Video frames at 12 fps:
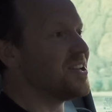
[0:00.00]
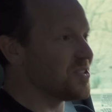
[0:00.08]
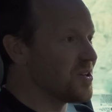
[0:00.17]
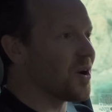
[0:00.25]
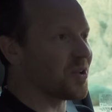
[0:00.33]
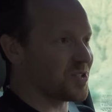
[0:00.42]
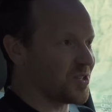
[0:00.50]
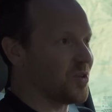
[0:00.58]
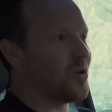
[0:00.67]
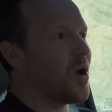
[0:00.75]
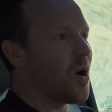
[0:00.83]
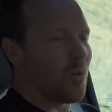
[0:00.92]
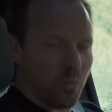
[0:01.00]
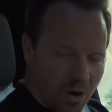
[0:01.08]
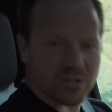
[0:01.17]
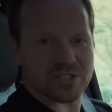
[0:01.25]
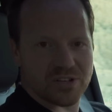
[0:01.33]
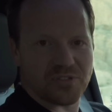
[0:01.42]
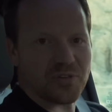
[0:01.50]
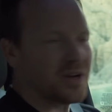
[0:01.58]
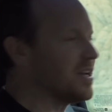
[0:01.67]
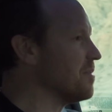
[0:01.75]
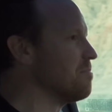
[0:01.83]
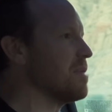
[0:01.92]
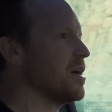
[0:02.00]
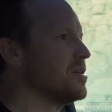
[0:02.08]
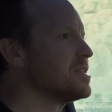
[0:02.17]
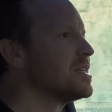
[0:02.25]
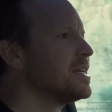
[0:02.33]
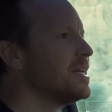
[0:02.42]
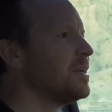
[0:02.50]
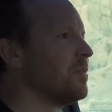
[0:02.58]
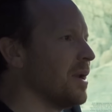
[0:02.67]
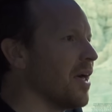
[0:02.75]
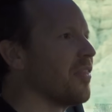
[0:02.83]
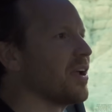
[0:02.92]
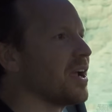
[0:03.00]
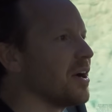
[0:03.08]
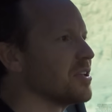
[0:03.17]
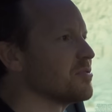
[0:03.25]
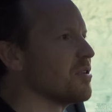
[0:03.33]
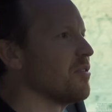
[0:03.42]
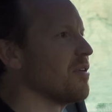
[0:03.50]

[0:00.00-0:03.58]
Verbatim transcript: Do not do Watts to Freedom mode when other cars are